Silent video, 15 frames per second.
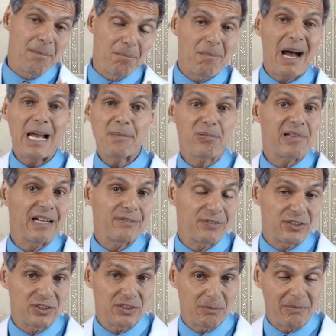My
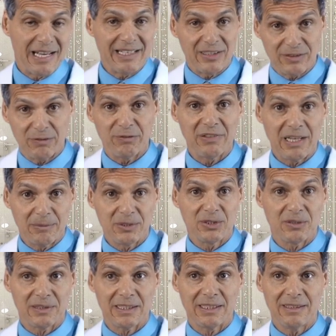preference to manage
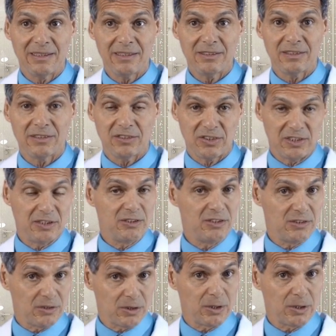inflammatory conditions is to use